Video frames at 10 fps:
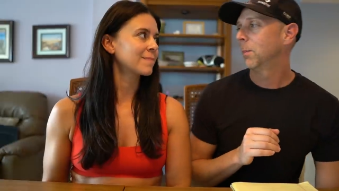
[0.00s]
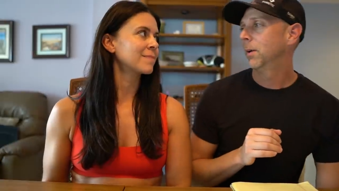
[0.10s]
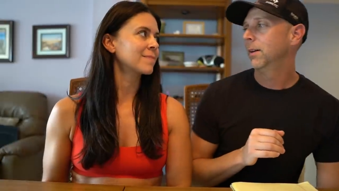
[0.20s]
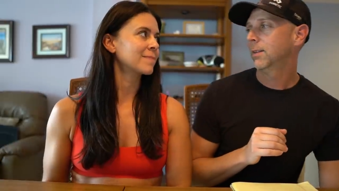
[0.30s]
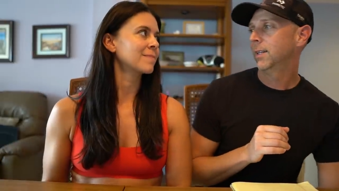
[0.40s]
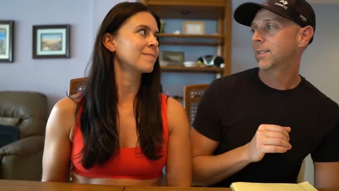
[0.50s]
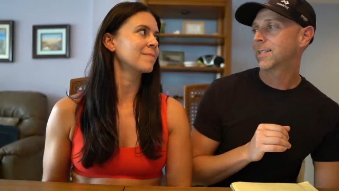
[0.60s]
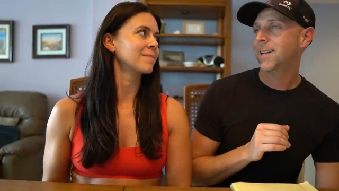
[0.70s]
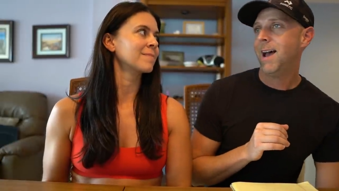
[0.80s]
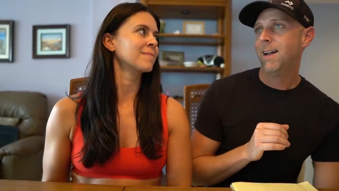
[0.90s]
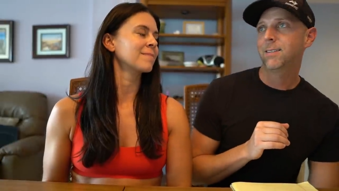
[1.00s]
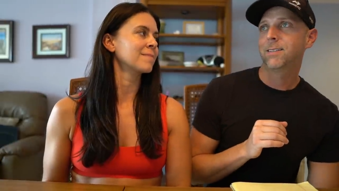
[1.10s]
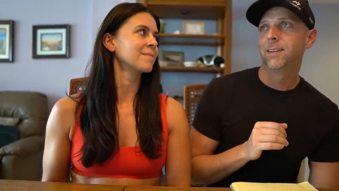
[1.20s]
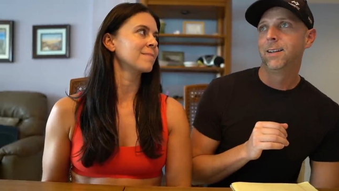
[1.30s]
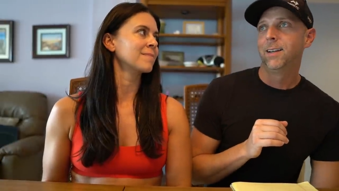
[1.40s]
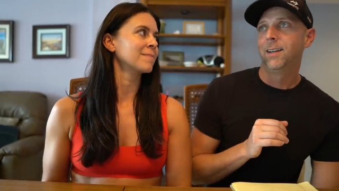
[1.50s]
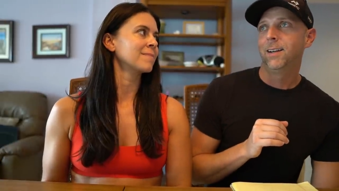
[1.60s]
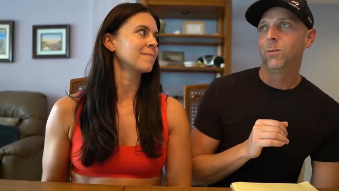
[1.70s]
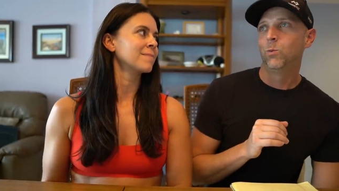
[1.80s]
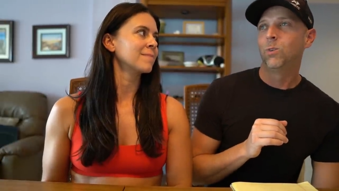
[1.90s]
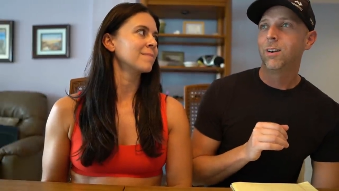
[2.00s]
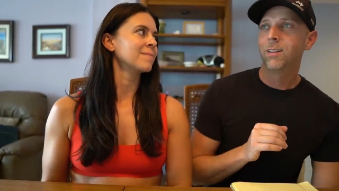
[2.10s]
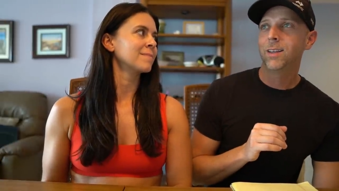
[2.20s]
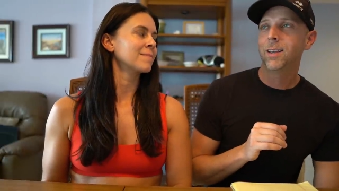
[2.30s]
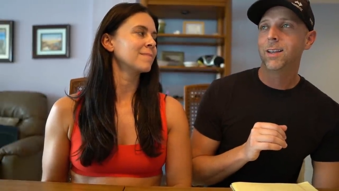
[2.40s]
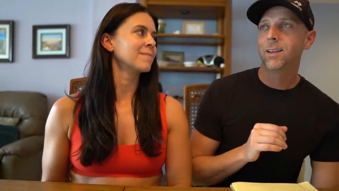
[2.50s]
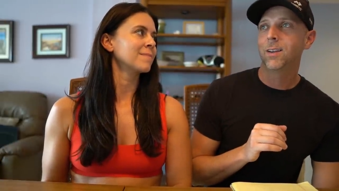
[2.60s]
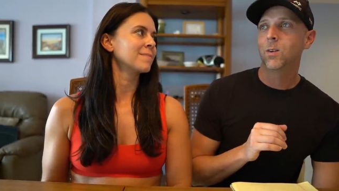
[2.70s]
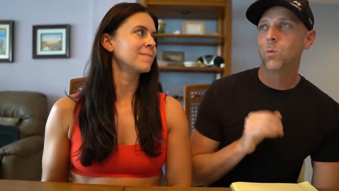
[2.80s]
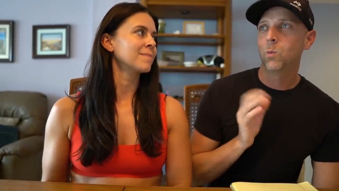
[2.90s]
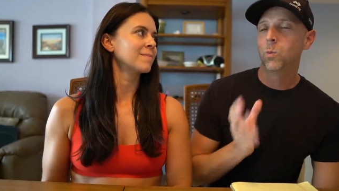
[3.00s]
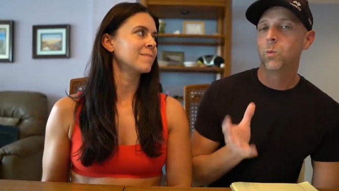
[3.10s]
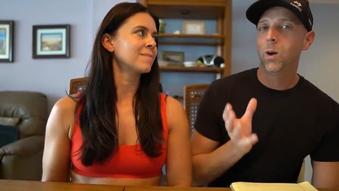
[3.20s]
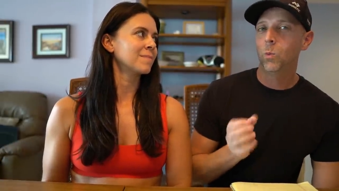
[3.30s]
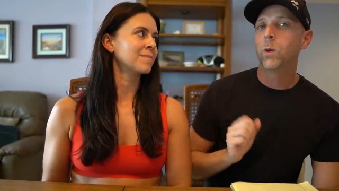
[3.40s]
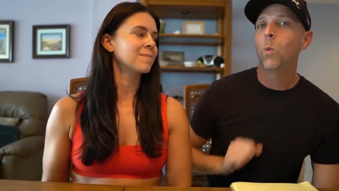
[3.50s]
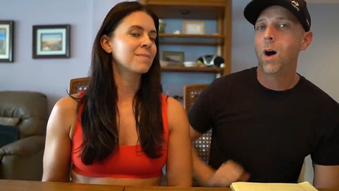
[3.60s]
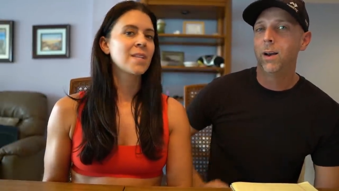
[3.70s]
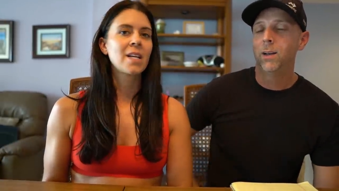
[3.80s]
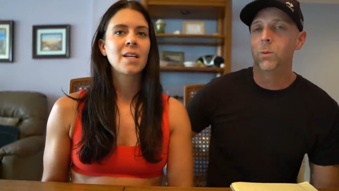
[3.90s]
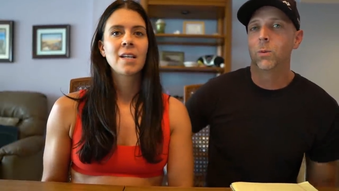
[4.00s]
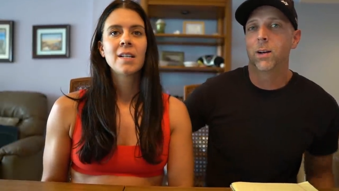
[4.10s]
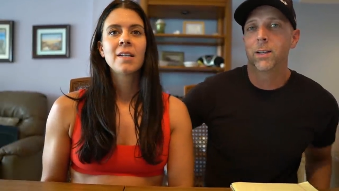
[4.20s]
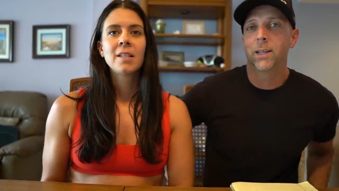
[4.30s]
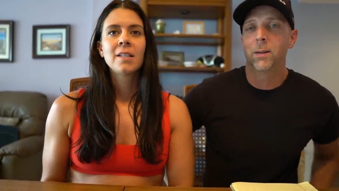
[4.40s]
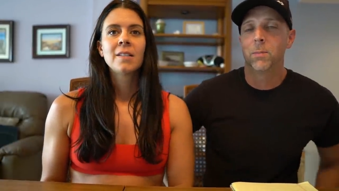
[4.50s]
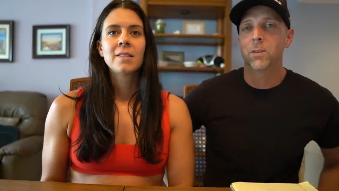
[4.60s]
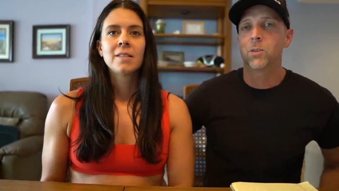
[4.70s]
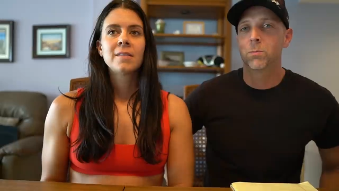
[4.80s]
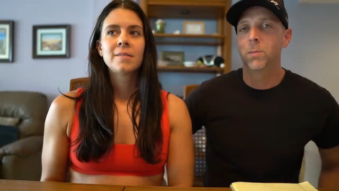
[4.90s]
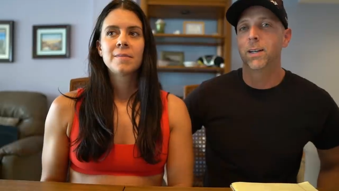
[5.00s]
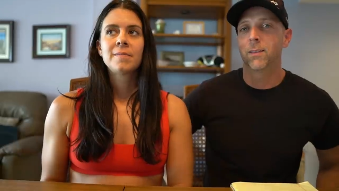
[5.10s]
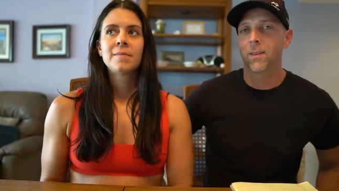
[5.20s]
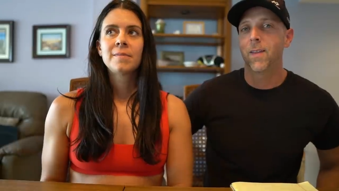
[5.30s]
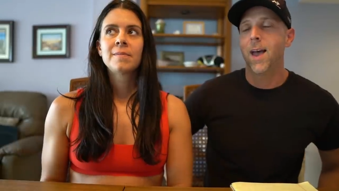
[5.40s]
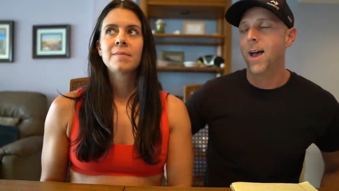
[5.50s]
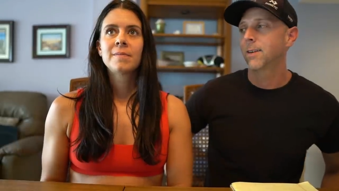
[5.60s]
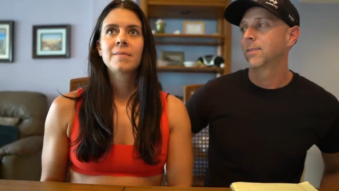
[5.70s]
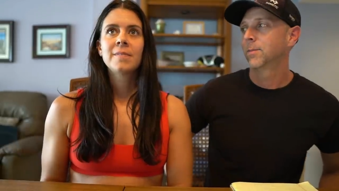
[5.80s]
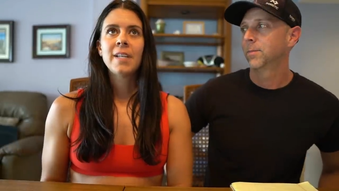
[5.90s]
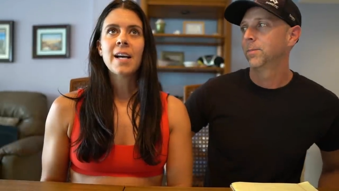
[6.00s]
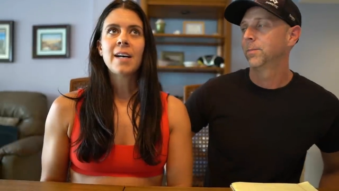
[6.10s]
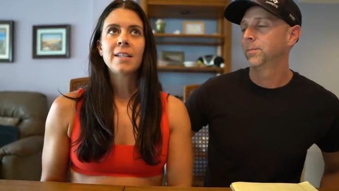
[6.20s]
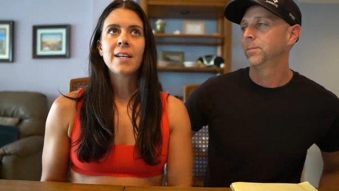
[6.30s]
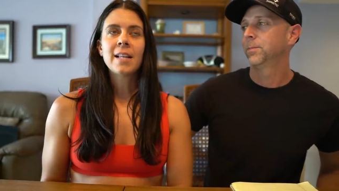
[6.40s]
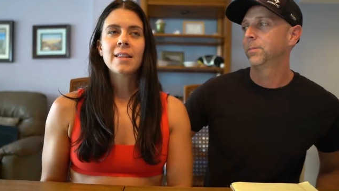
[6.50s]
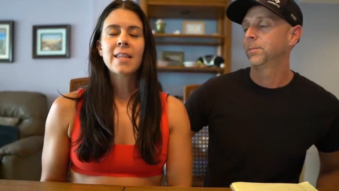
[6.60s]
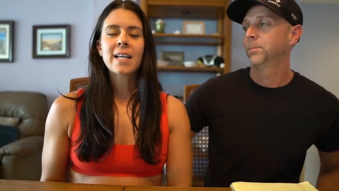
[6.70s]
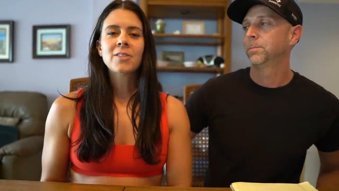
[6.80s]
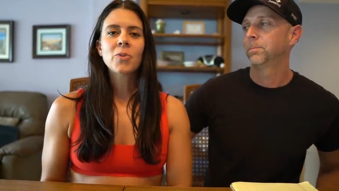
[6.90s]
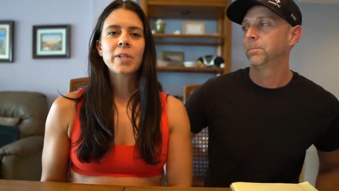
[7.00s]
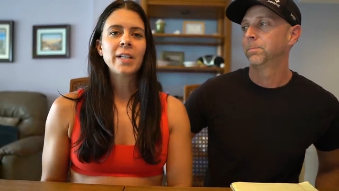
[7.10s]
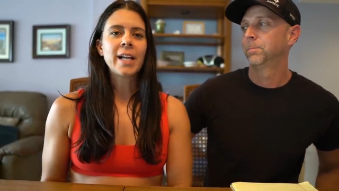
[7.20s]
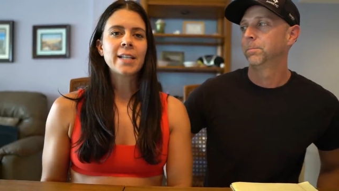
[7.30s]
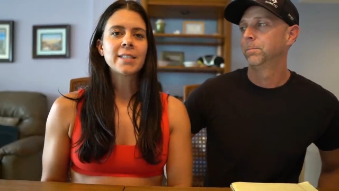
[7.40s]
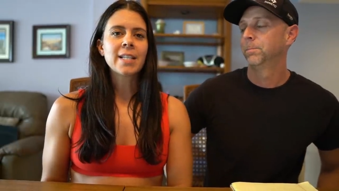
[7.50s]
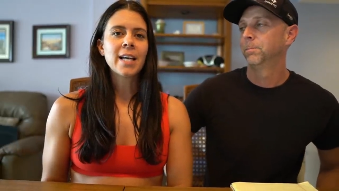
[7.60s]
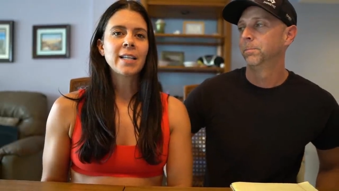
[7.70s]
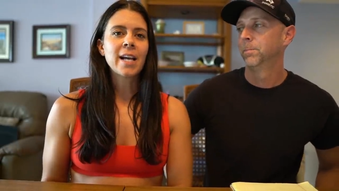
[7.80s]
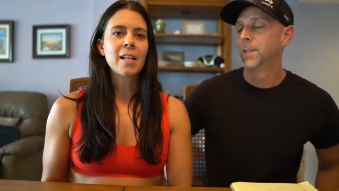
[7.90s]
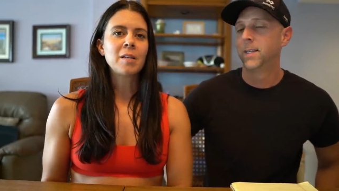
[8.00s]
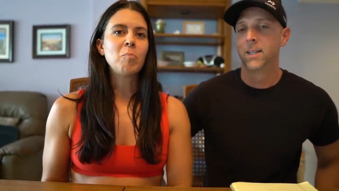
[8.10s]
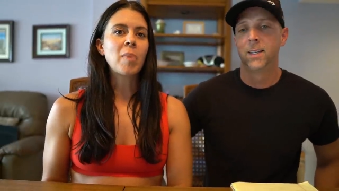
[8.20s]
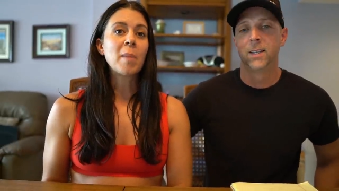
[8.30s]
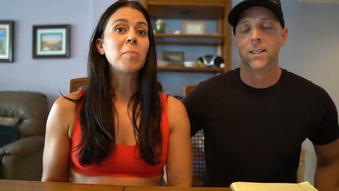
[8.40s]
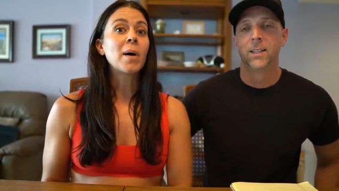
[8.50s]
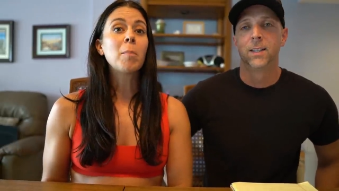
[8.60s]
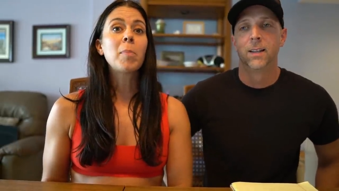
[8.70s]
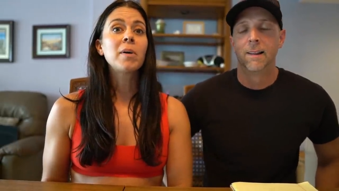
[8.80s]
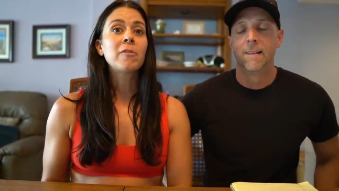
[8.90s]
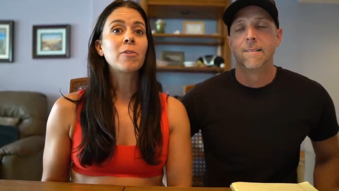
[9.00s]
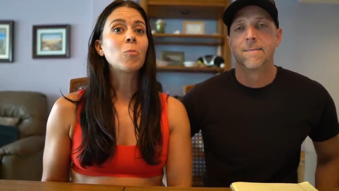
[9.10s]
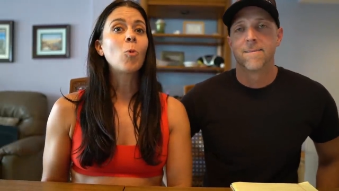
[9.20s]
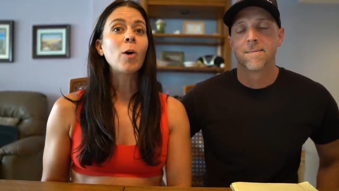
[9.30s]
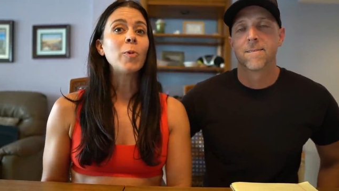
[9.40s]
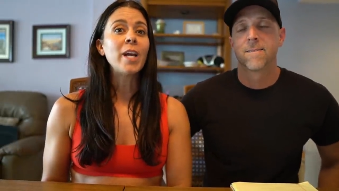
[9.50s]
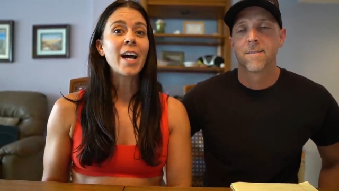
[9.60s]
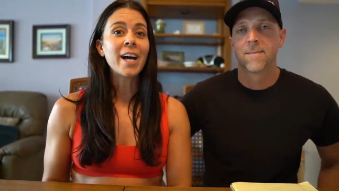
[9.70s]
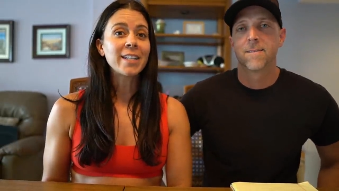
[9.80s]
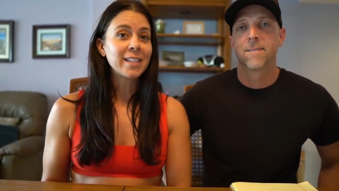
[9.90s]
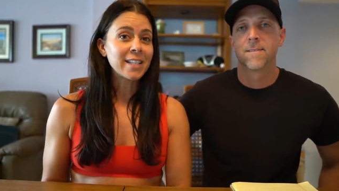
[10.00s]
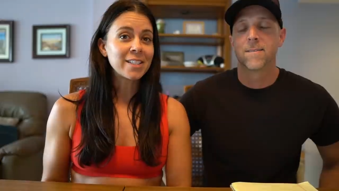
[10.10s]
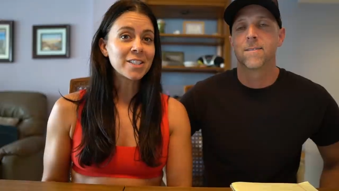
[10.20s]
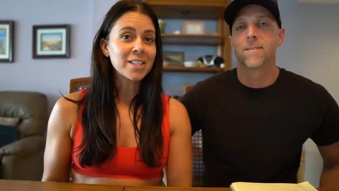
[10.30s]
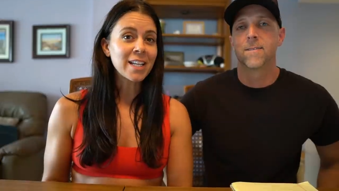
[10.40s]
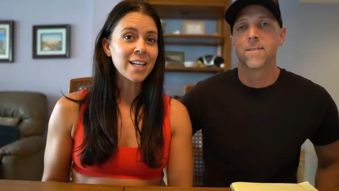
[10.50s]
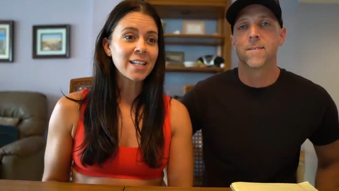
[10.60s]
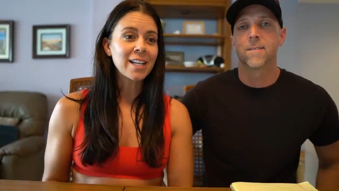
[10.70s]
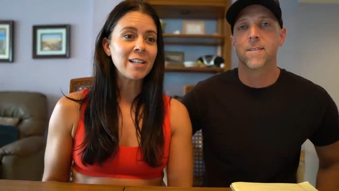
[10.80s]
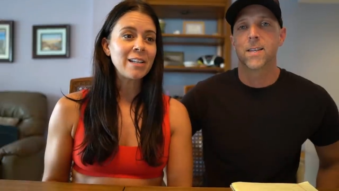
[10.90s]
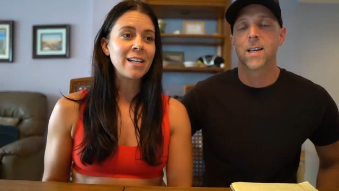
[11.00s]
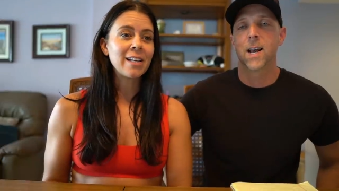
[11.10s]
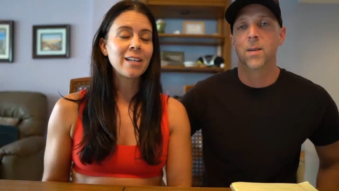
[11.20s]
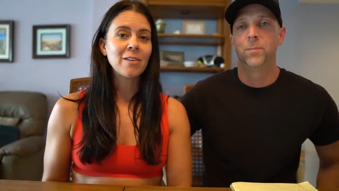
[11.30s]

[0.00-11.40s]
Speaker 1: but it's not really what we wanted. We wanted to get much bigger than that.
Speaker 2: Yeah, that's only like a 10-gallon bump up from what we had in the interstate, and oh.